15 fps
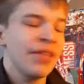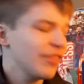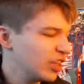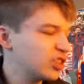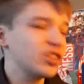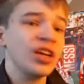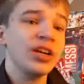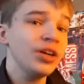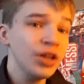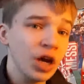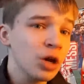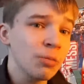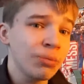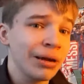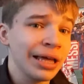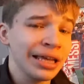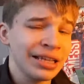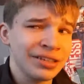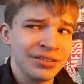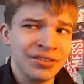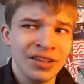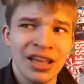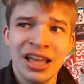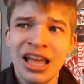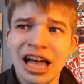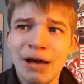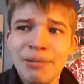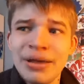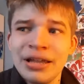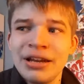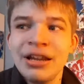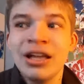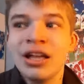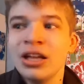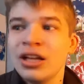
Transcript: They signed no players. I mean,